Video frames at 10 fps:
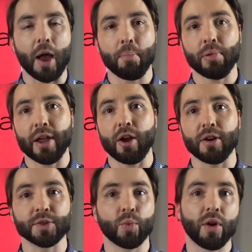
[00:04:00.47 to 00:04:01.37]
a, player
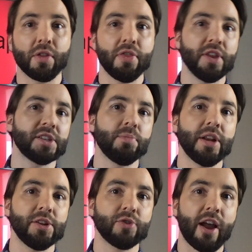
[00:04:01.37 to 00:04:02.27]
is worth this
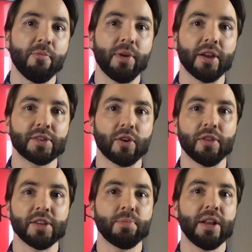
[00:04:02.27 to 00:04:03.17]
many draft picks or
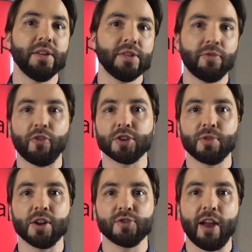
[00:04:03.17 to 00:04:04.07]
this many first
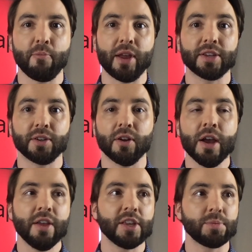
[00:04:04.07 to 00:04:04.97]
round draft picks or
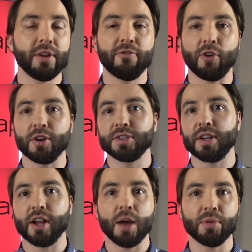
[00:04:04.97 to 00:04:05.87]
this many first
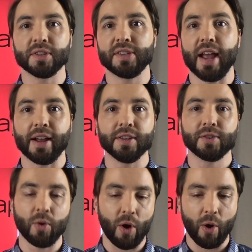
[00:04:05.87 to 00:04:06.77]
in a couple of seconds
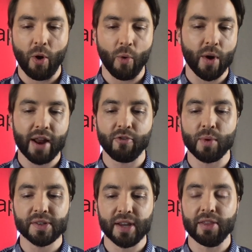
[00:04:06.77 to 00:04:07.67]
or, or, or whatever
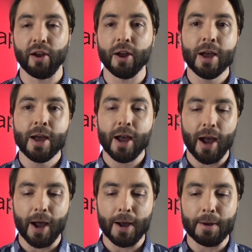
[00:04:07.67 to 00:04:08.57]
we say there.
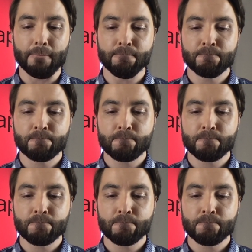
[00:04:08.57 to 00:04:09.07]
Um,